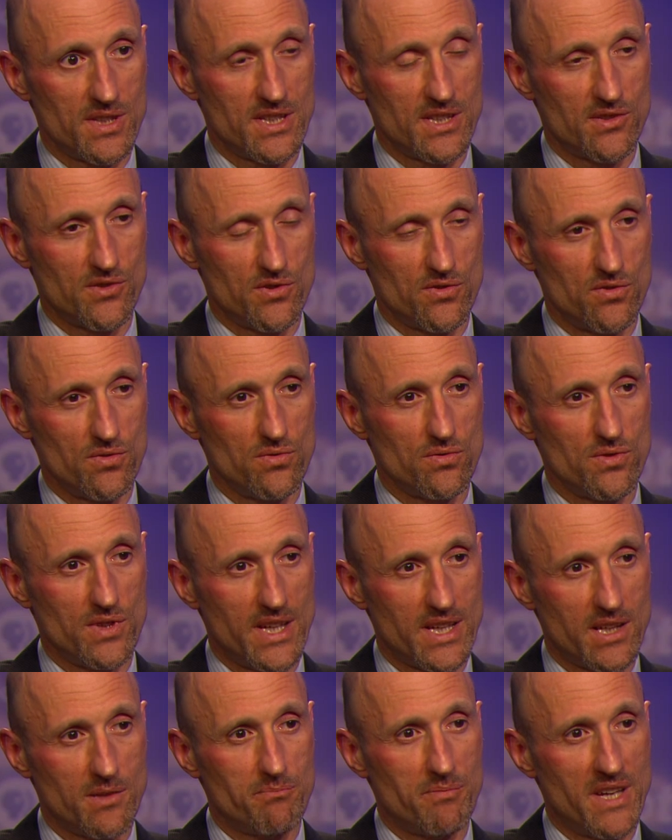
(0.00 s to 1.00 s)
And it's a tool
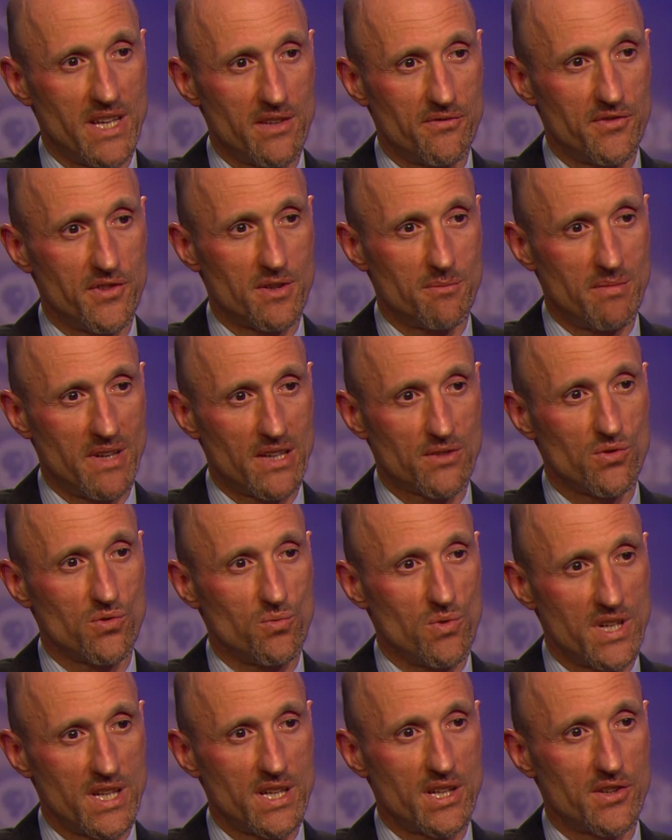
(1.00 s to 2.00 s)
that could benefit about
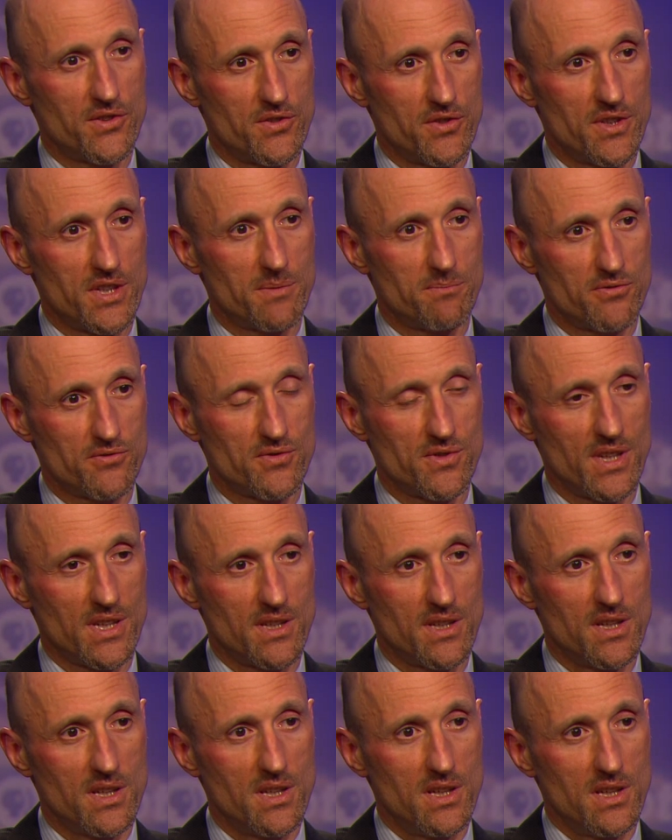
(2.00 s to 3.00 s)
20 to 30 percent